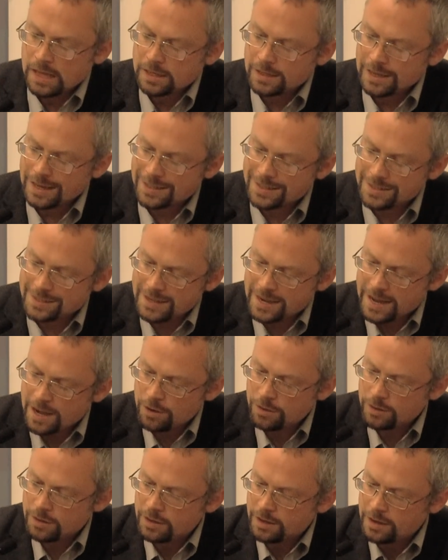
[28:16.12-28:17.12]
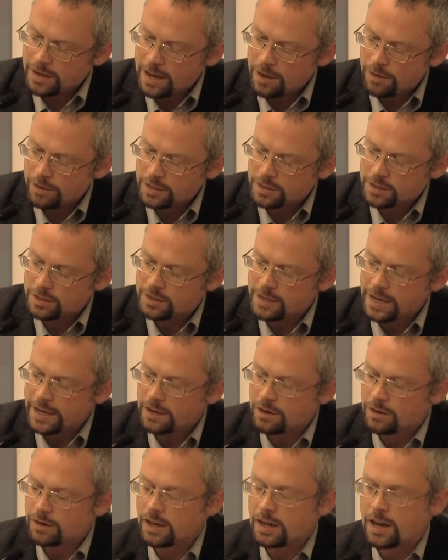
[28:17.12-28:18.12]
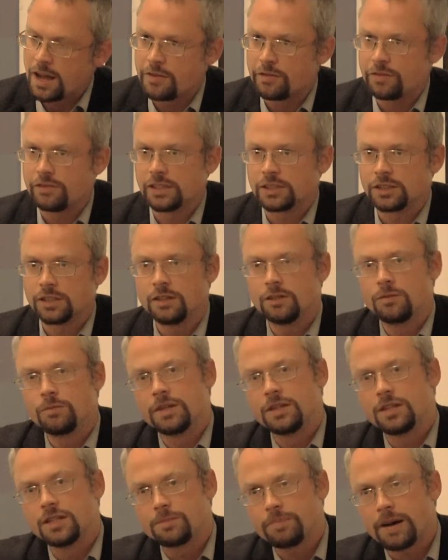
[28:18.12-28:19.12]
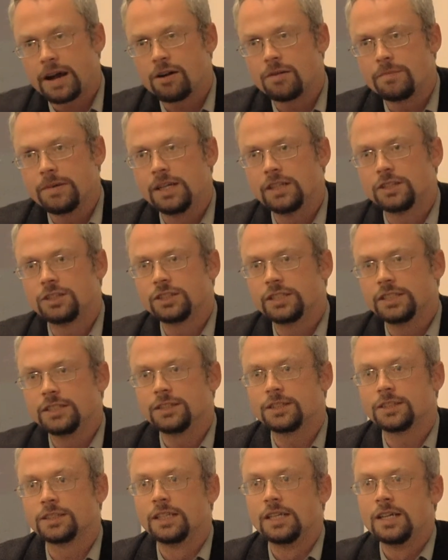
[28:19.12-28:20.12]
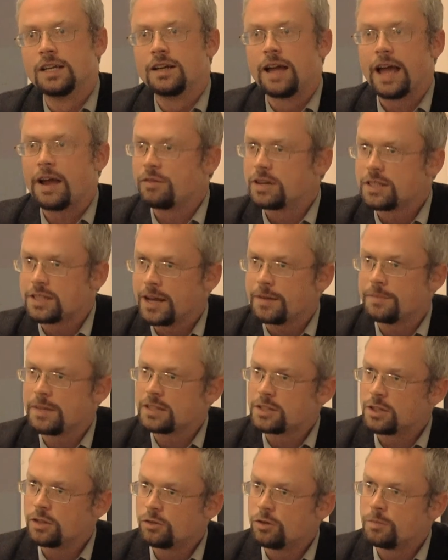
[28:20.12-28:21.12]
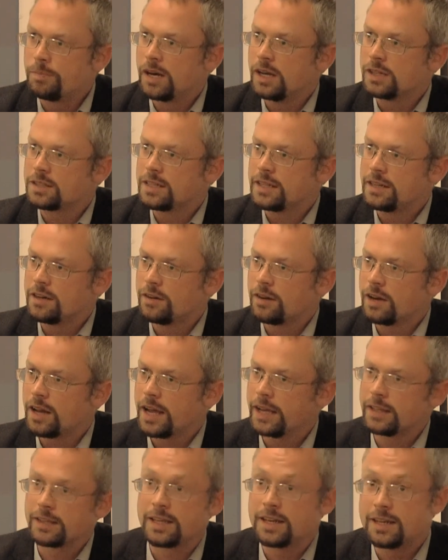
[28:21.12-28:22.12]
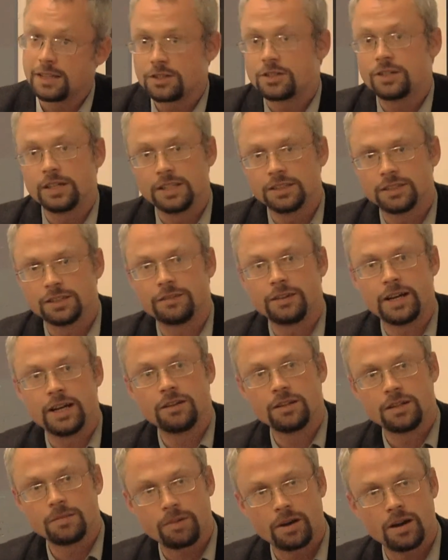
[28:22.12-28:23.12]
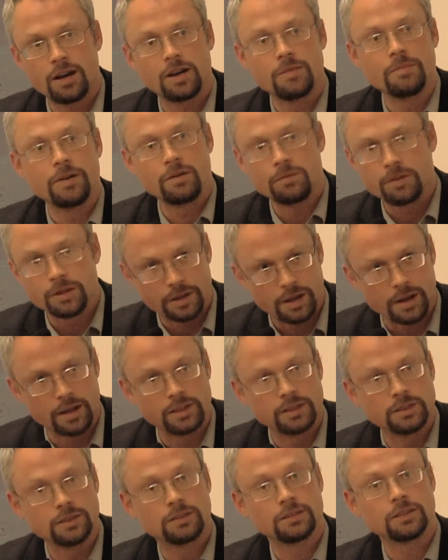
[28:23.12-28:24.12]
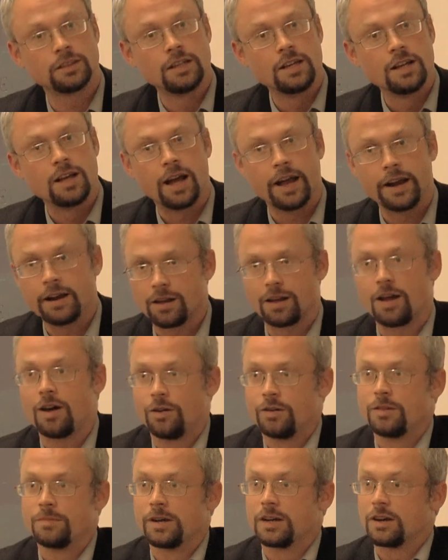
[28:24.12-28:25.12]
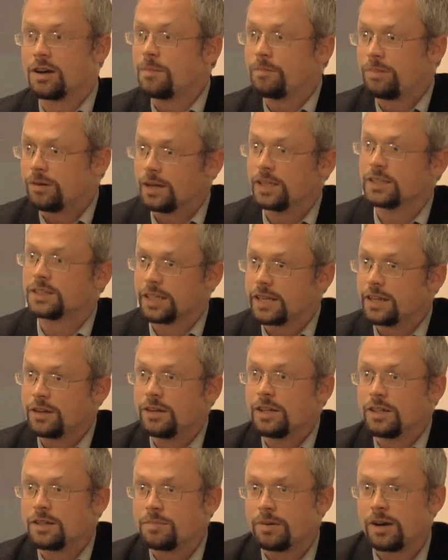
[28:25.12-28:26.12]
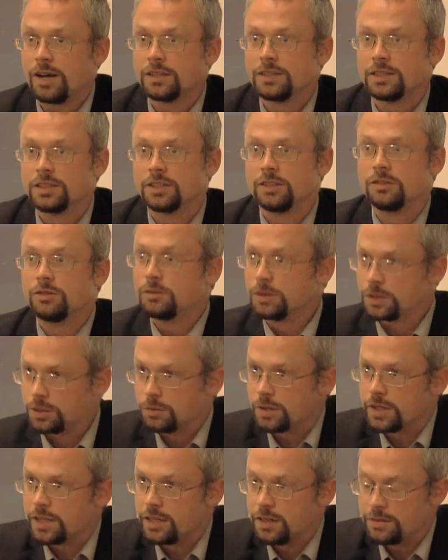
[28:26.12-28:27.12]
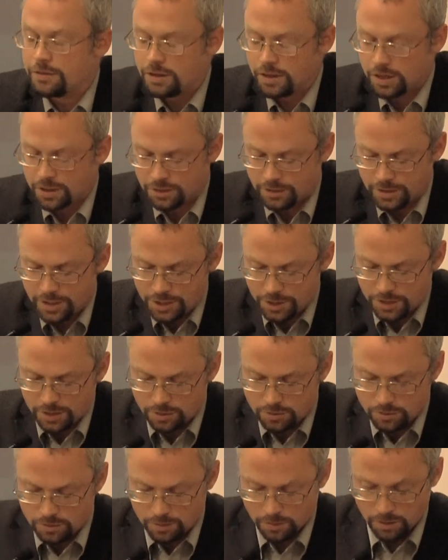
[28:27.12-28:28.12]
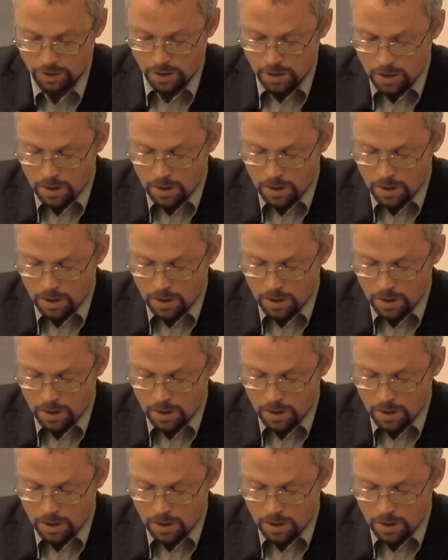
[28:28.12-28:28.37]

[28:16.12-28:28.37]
it's now it's taken on a life of its own with these paramilitaries. Every time there's a law passed they don't like, they literally surround the parliament with guns and hold them at gunpoint and say you need to pass this law, which is what they did with the lustration law.